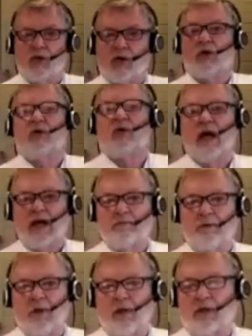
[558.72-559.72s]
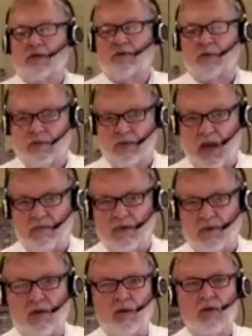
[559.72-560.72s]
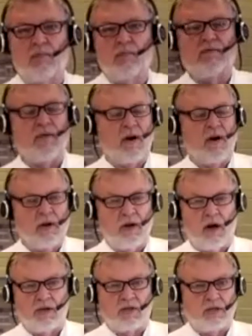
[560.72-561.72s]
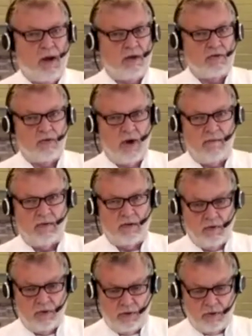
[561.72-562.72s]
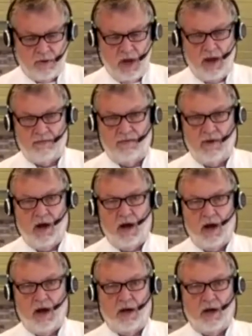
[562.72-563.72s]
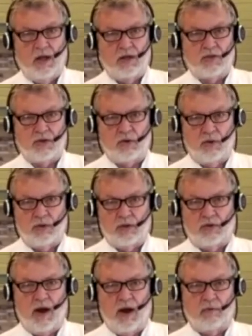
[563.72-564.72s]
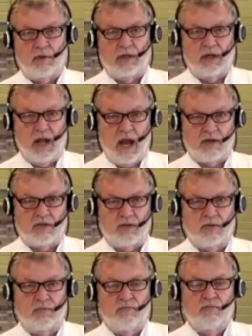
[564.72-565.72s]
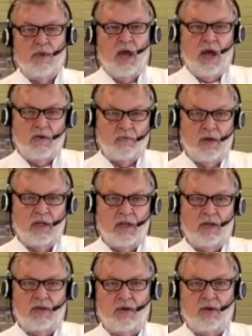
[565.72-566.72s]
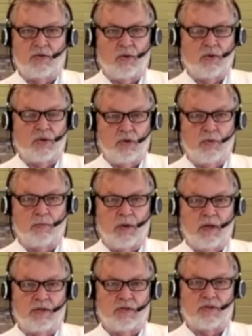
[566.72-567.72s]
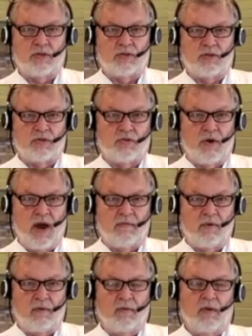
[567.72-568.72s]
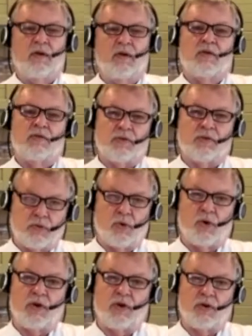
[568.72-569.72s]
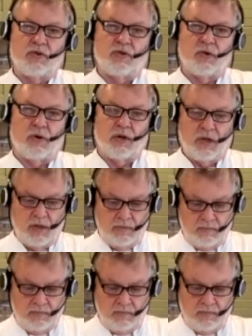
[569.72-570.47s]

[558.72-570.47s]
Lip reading: Last but not least, with safety, be very conscious about traveling with your knife. It should only travel when it has to, and really there's only 2 places it should travel: the drawer that you store it in